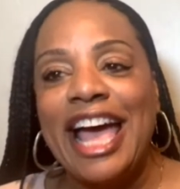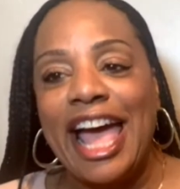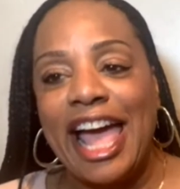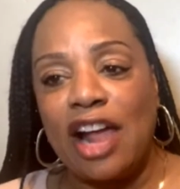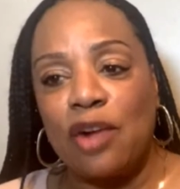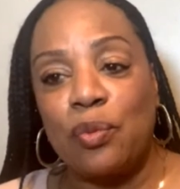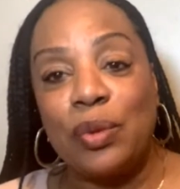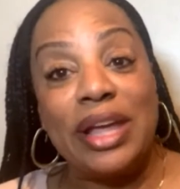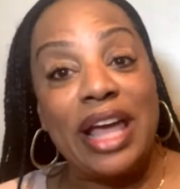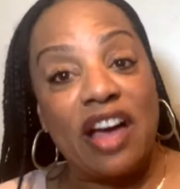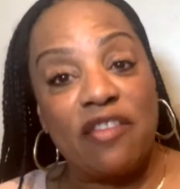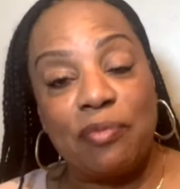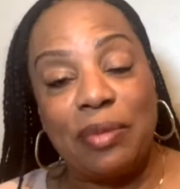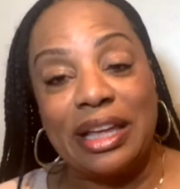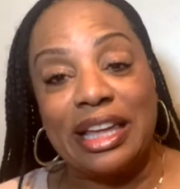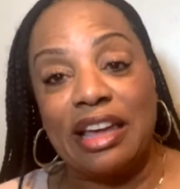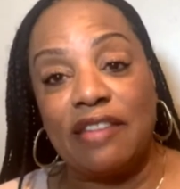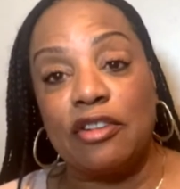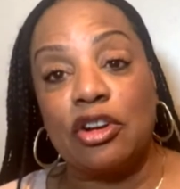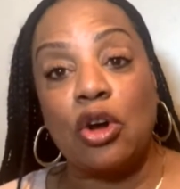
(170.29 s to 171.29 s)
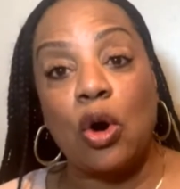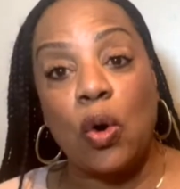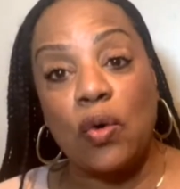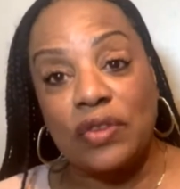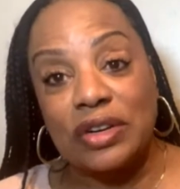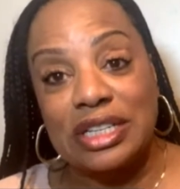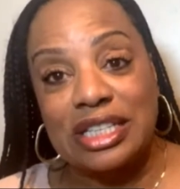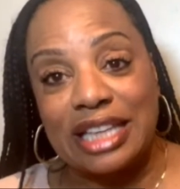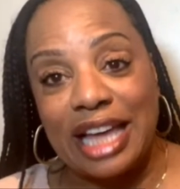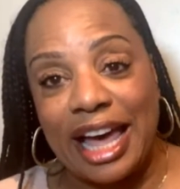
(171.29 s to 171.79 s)
and we have been given
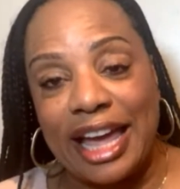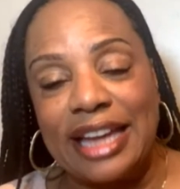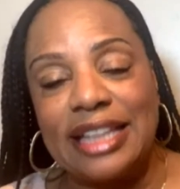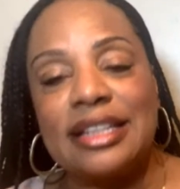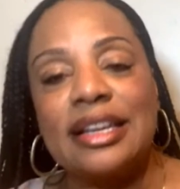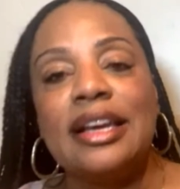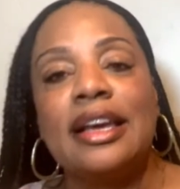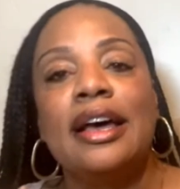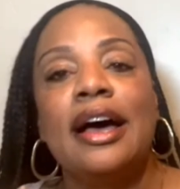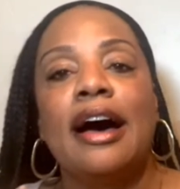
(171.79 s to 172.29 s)
oversight